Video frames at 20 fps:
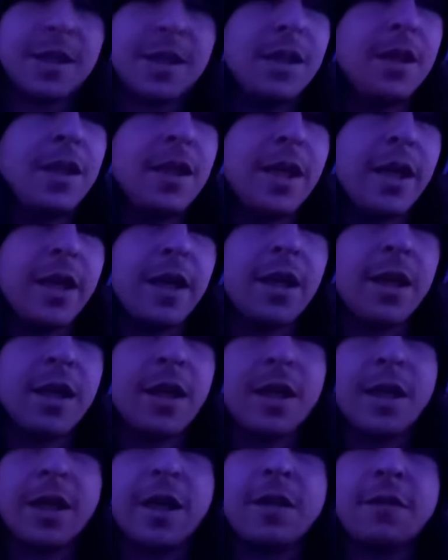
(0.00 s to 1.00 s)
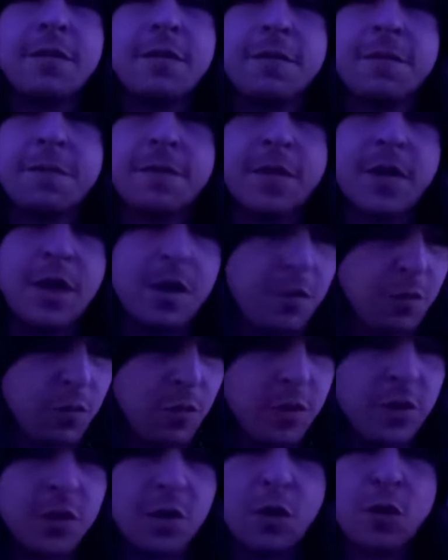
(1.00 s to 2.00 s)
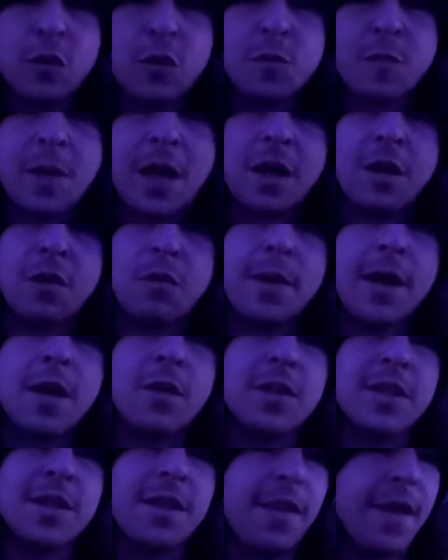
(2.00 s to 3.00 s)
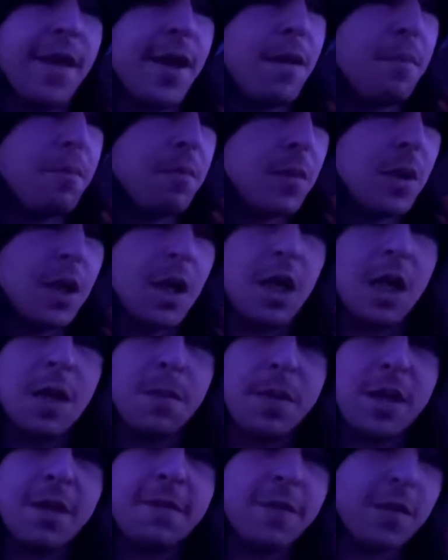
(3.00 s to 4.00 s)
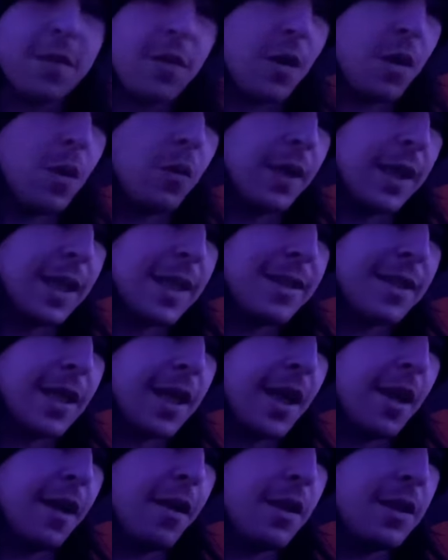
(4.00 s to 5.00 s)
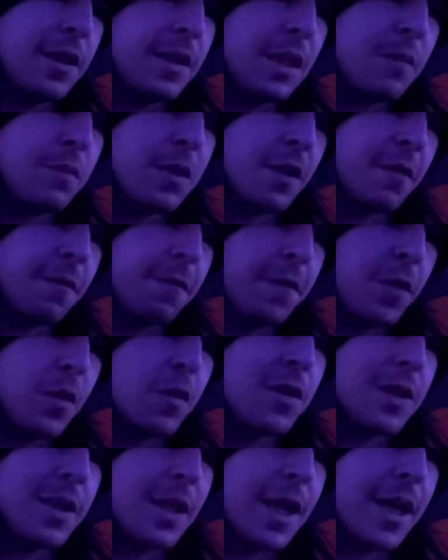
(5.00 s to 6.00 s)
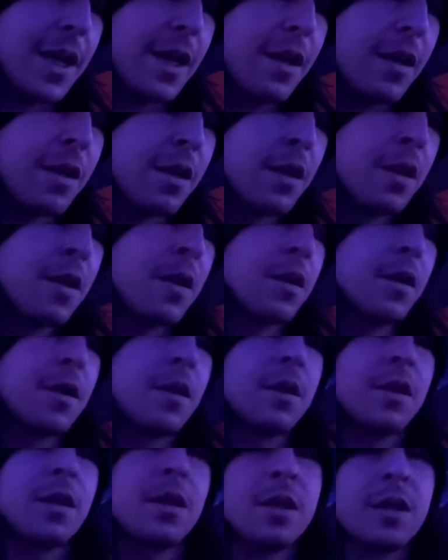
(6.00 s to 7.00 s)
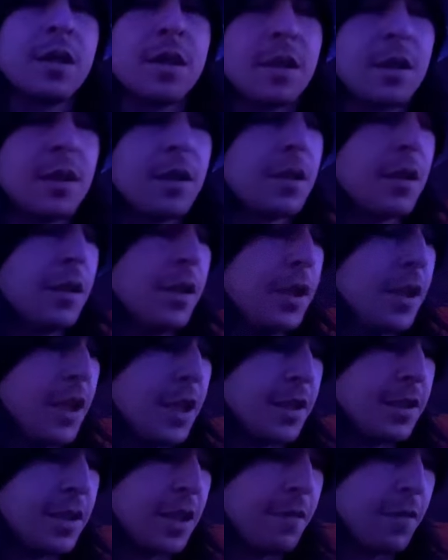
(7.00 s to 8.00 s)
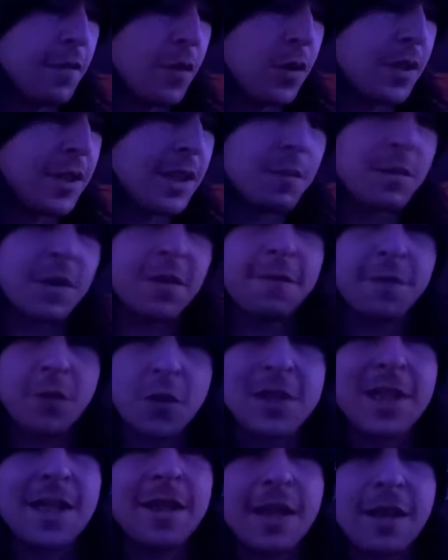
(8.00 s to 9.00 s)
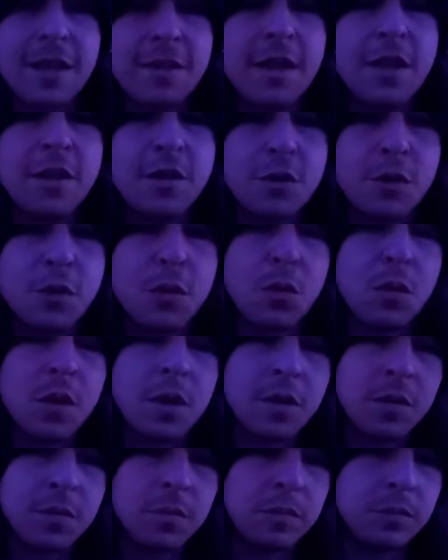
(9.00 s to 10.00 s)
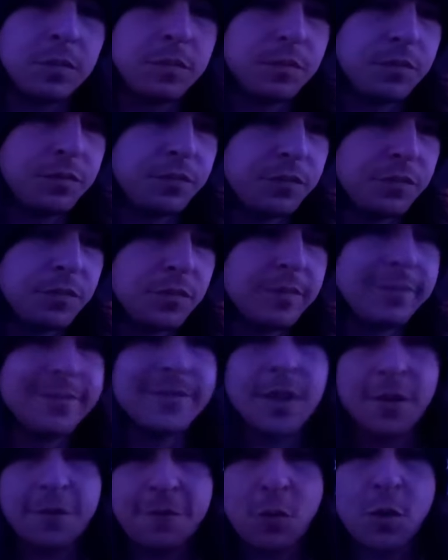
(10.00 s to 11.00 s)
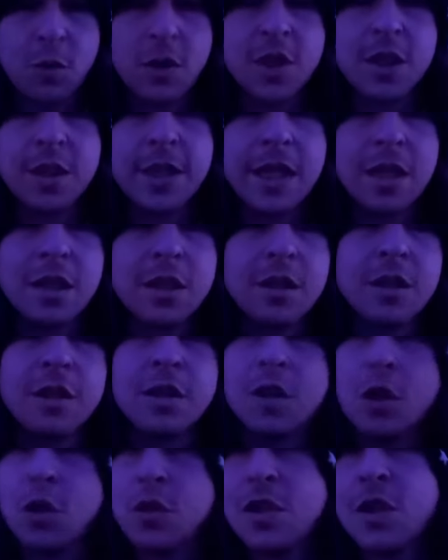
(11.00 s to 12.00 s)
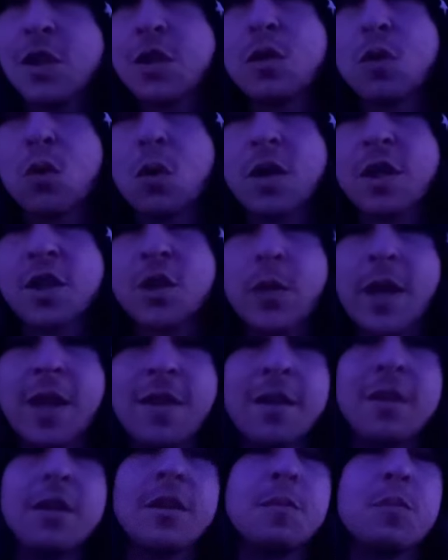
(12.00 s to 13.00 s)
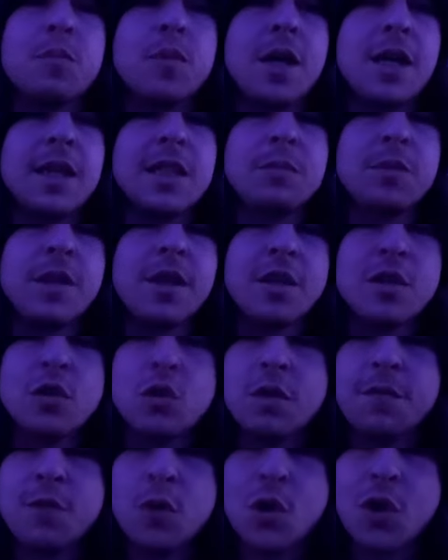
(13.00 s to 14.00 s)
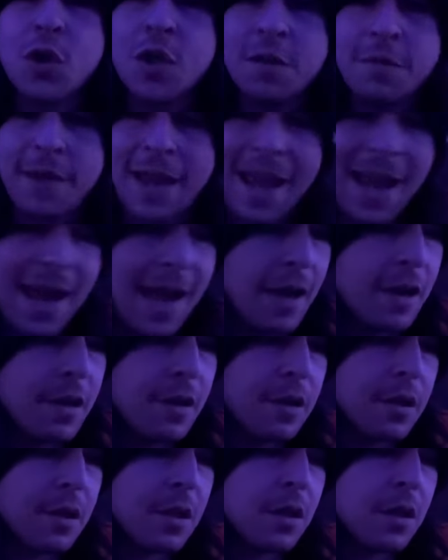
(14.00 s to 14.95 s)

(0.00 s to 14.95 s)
It kind of it circles back around to them. Even though, like I said, it seems and it feels like, goodness, even though it seems and it feels like they do unfortunately close the door to anything that the possibly the two of you could have had.